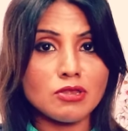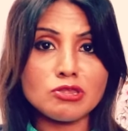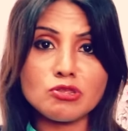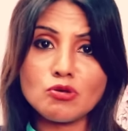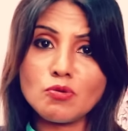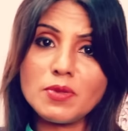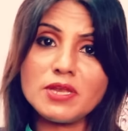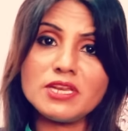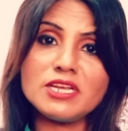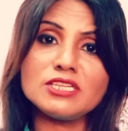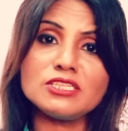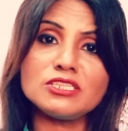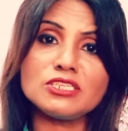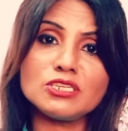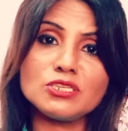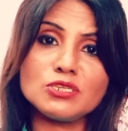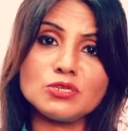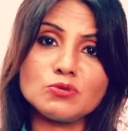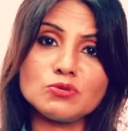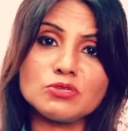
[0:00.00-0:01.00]
So many
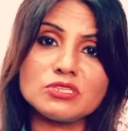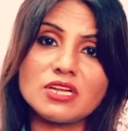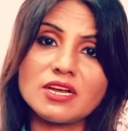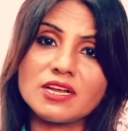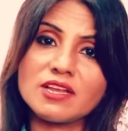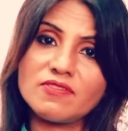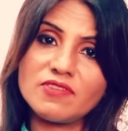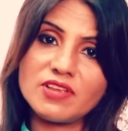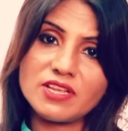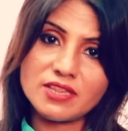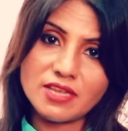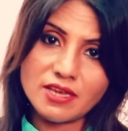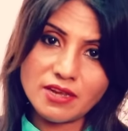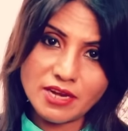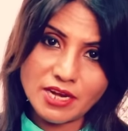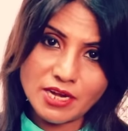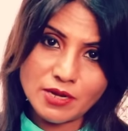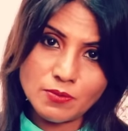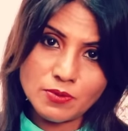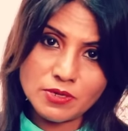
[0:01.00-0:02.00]
institutes are giving their
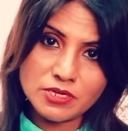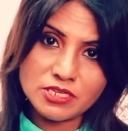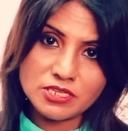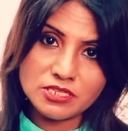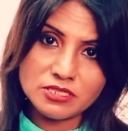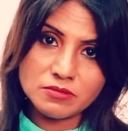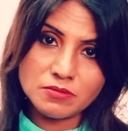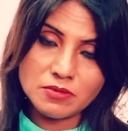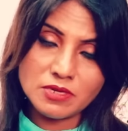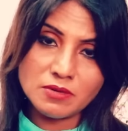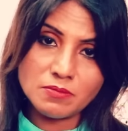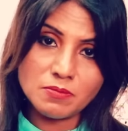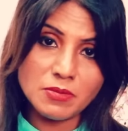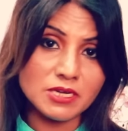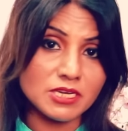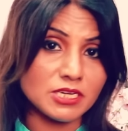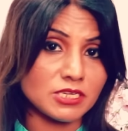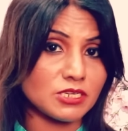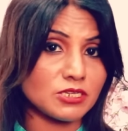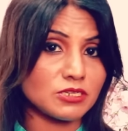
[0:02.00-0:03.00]
advertisement,
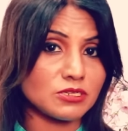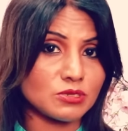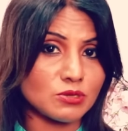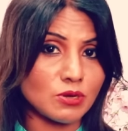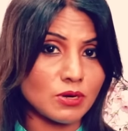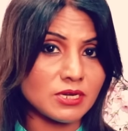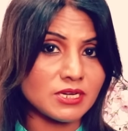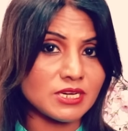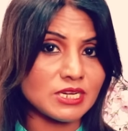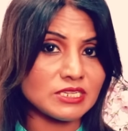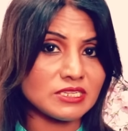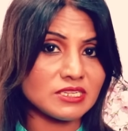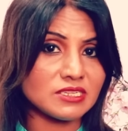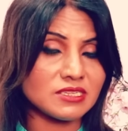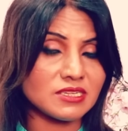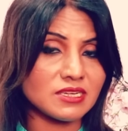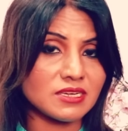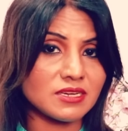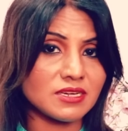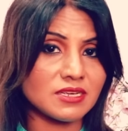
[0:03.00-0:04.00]
but it is not
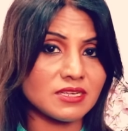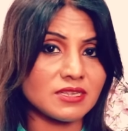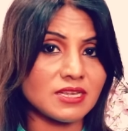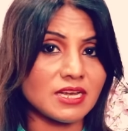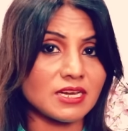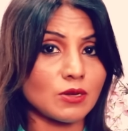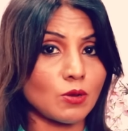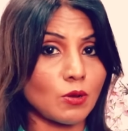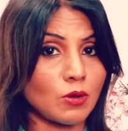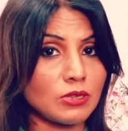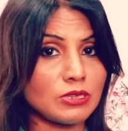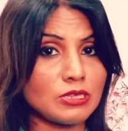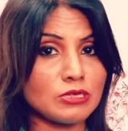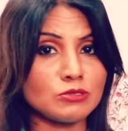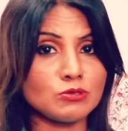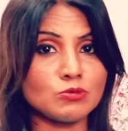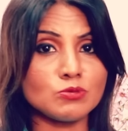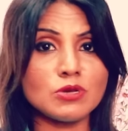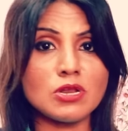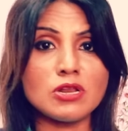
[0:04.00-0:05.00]
necessary that all the
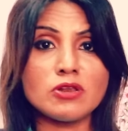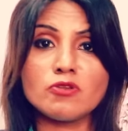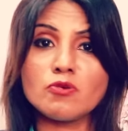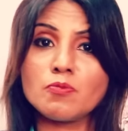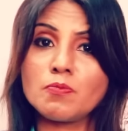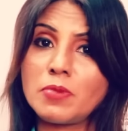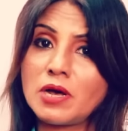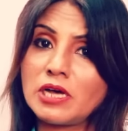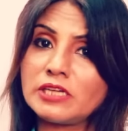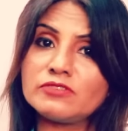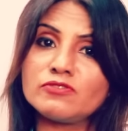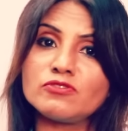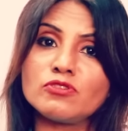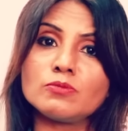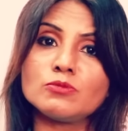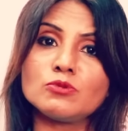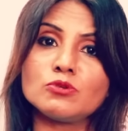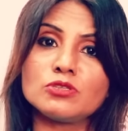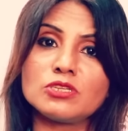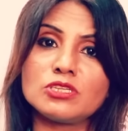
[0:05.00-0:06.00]
students who pass
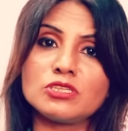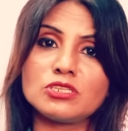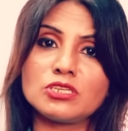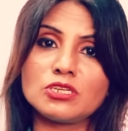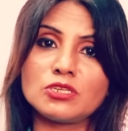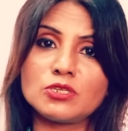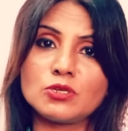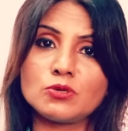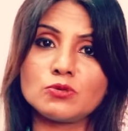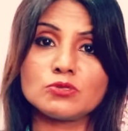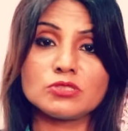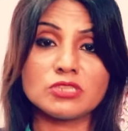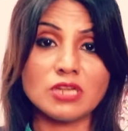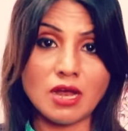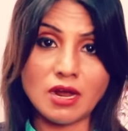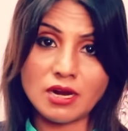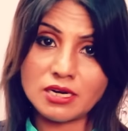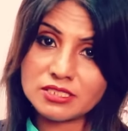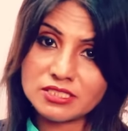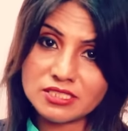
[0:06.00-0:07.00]
from those institutes
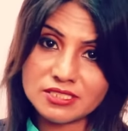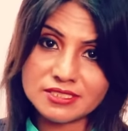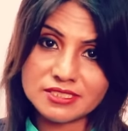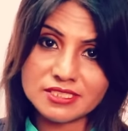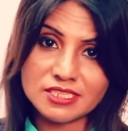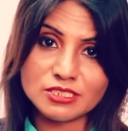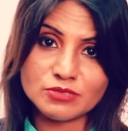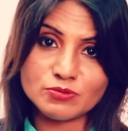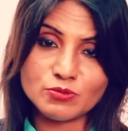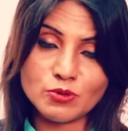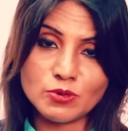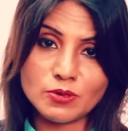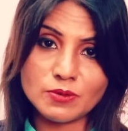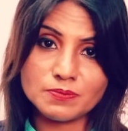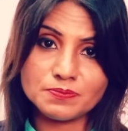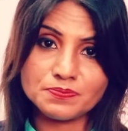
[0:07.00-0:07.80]
are successful.